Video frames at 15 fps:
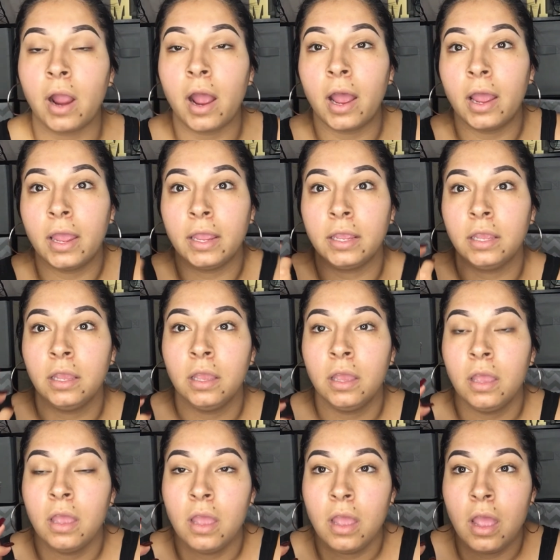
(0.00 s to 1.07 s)
I
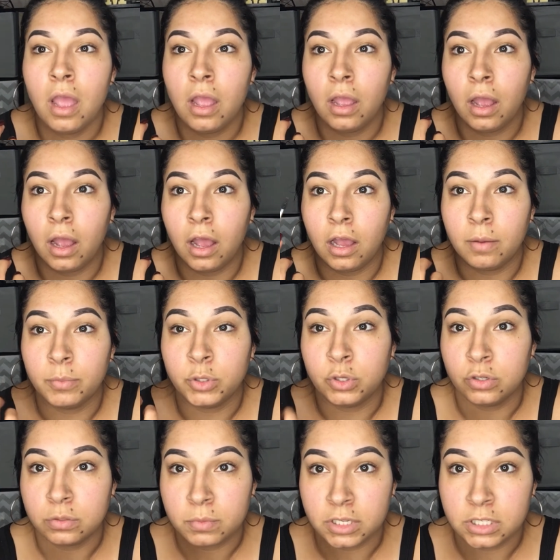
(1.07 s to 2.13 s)

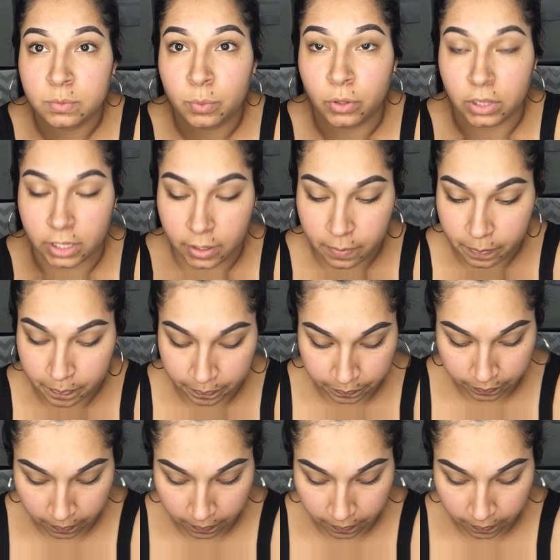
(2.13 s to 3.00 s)
use my spoolie.